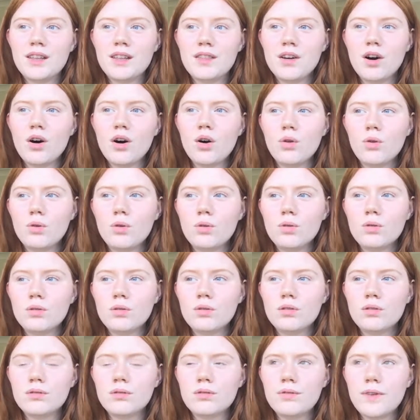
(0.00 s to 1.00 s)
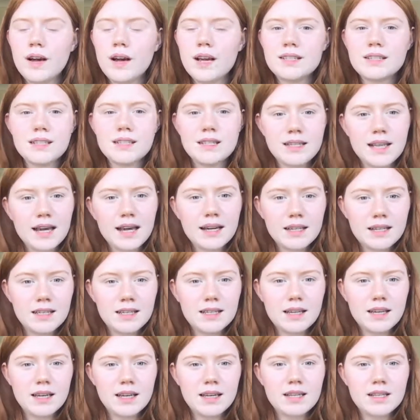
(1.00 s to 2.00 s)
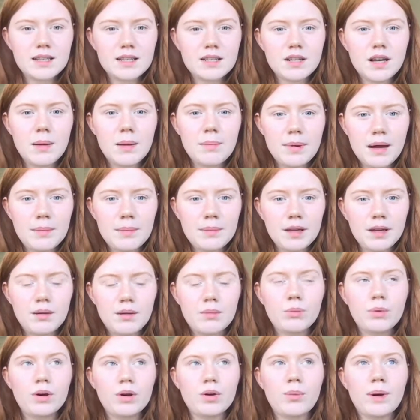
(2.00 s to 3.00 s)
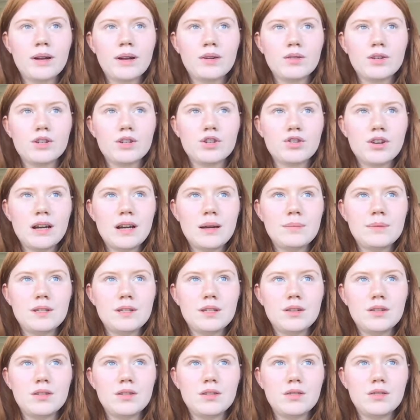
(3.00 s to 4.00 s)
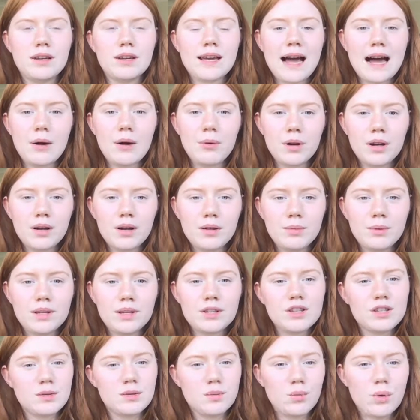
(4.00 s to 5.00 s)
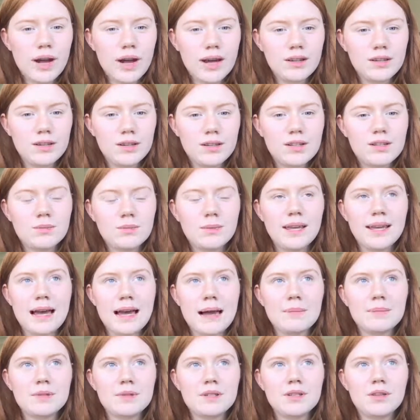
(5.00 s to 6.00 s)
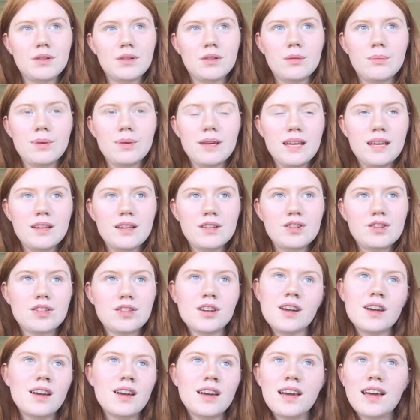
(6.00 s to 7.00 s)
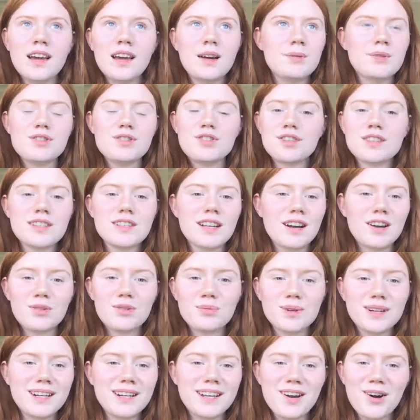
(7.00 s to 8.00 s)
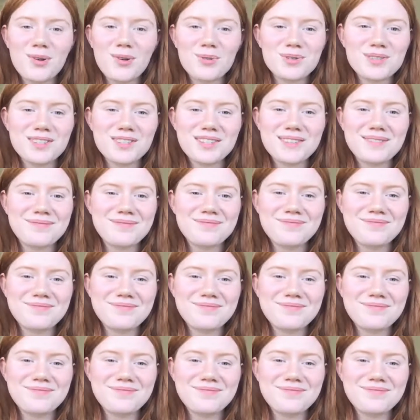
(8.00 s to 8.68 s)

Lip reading: whole first and second years at Birmingham, we all went on a trip to Gower, which is in Wales, and we camped on the beach. It was just like a really wholesome,